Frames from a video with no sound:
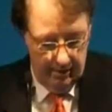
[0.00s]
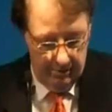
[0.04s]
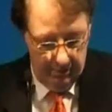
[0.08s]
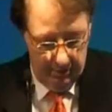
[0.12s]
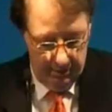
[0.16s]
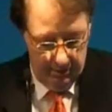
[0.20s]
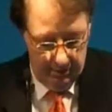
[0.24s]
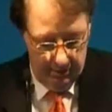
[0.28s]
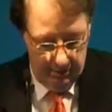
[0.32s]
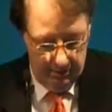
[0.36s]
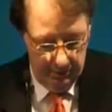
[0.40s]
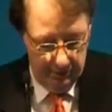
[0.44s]

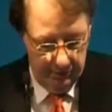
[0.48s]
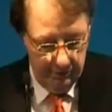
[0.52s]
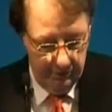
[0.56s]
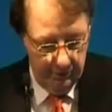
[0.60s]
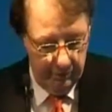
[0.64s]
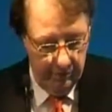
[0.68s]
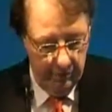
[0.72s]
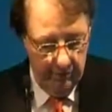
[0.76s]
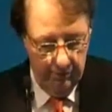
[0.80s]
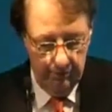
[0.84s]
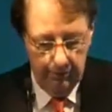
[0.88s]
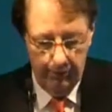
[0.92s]
but also
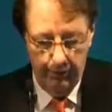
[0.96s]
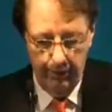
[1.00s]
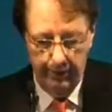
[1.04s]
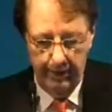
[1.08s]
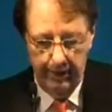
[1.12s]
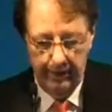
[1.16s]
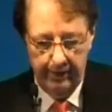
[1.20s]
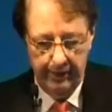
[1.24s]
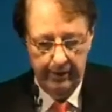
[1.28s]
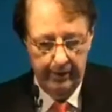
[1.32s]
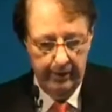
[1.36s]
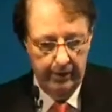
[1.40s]
to
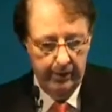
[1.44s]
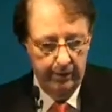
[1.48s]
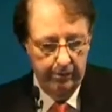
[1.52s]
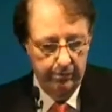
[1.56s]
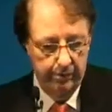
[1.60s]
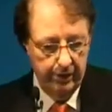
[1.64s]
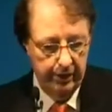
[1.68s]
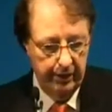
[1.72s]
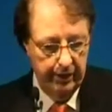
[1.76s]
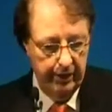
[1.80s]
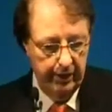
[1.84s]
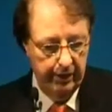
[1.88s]
avoid
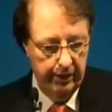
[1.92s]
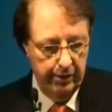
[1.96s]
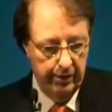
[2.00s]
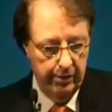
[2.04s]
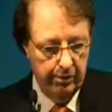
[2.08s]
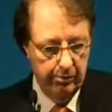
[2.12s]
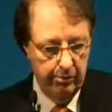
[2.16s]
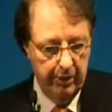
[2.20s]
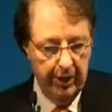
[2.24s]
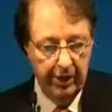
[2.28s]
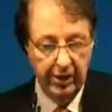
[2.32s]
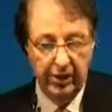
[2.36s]
risky
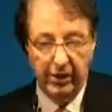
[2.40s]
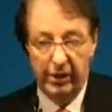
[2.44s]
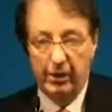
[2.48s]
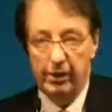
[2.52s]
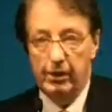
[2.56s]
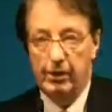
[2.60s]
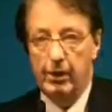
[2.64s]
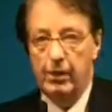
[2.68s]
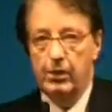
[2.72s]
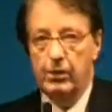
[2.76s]
situations.